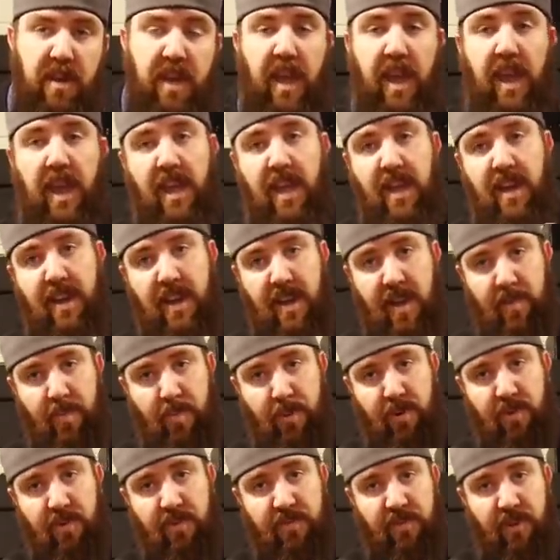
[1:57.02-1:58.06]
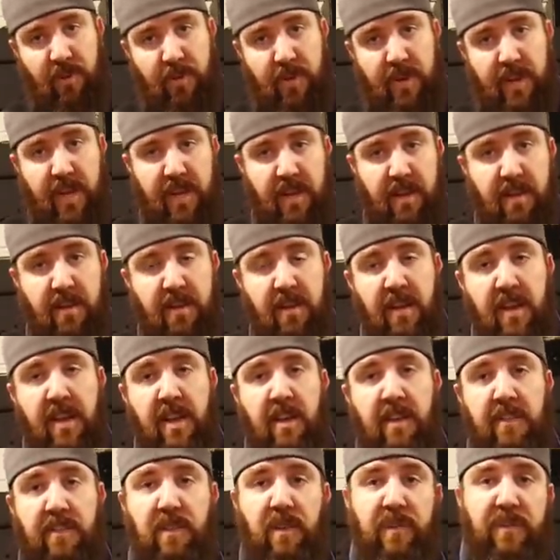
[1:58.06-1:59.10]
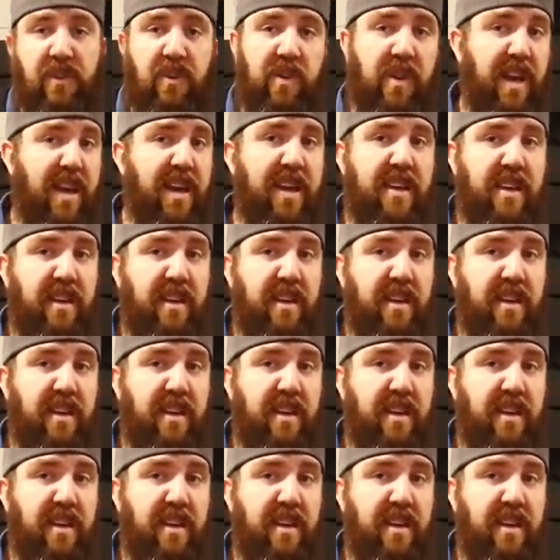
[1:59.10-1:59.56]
and it puts fluid in. So if you've got a